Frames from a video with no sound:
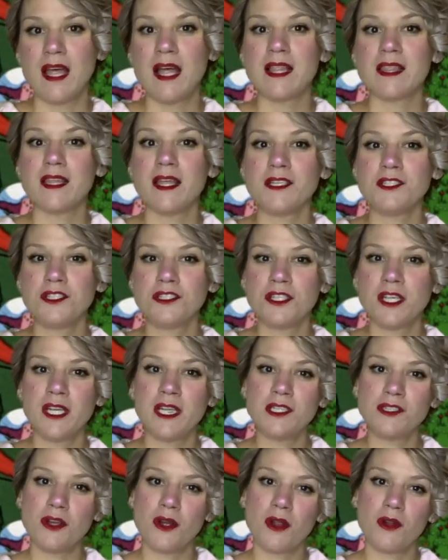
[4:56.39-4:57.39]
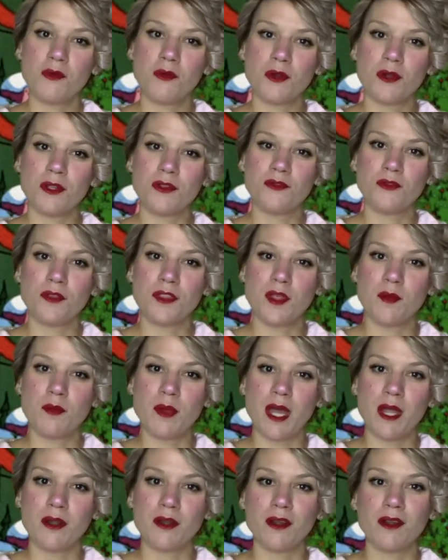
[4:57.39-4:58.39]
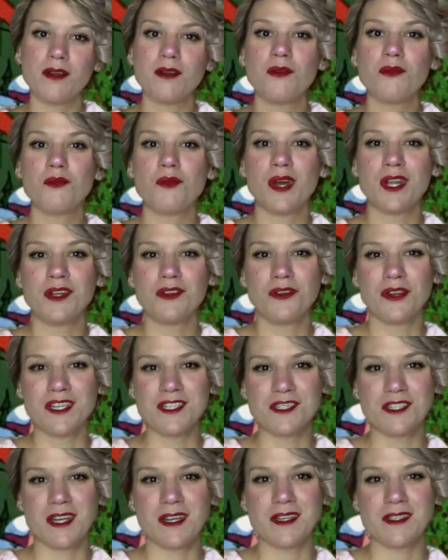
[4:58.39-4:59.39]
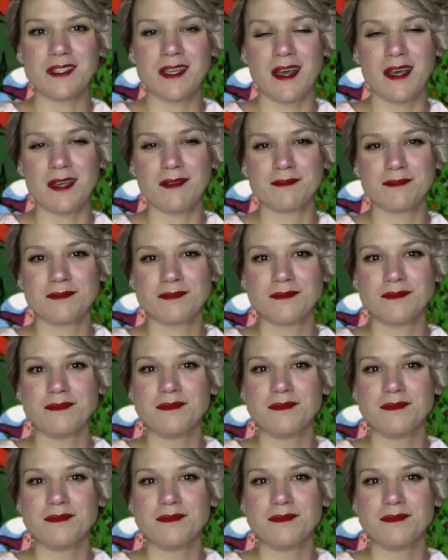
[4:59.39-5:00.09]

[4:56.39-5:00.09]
Let's change our world for the better, one Grinch at a time.